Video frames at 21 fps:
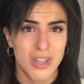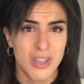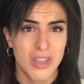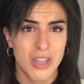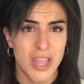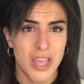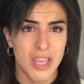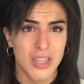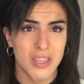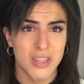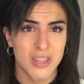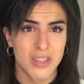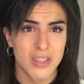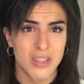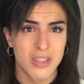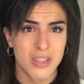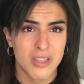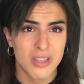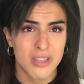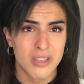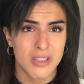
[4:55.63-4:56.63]
Like,
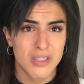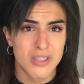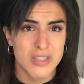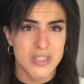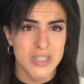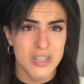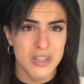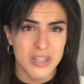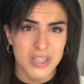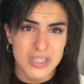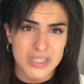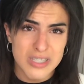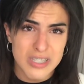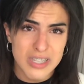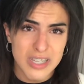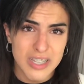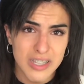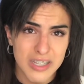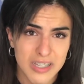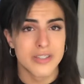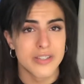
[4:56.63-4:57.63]

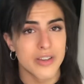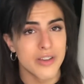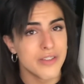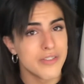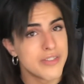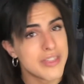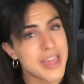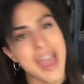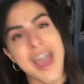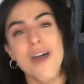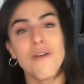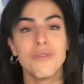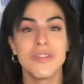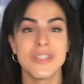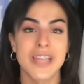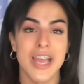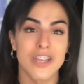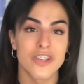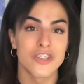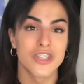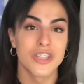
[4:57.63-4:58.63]
seriously? So that was
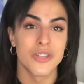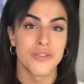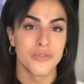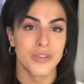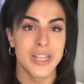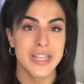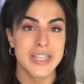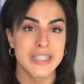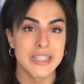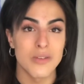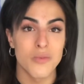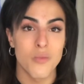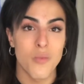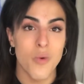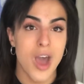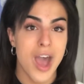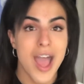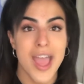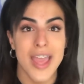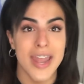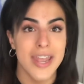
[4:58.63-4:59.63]
actually the reason
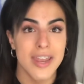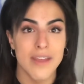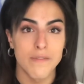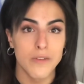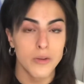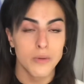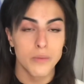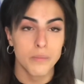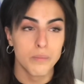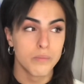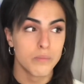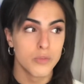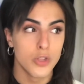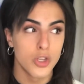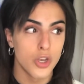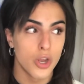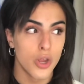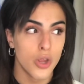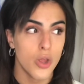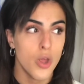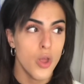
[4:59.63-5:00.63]
why I never, you
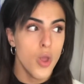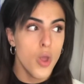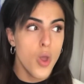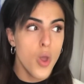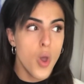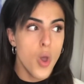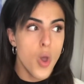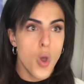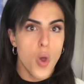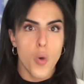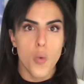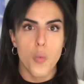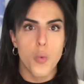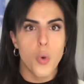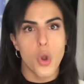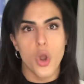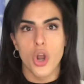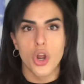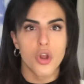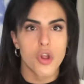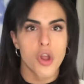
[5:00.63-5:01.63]
know,
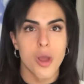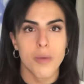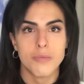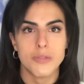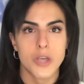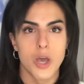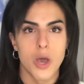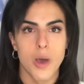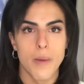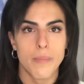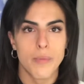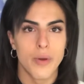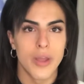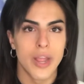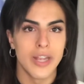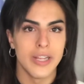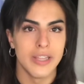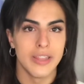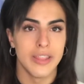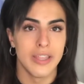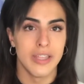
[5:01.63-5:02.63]
wore a crop top or
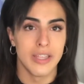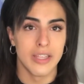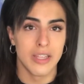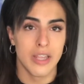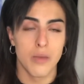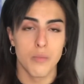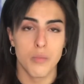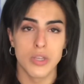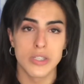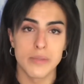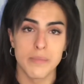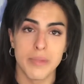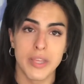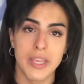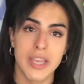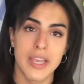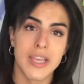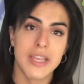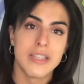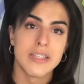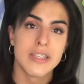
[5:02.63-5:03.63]
anything. It wasn't
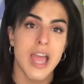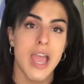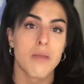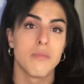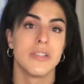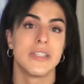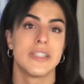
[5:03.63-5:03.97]
because I was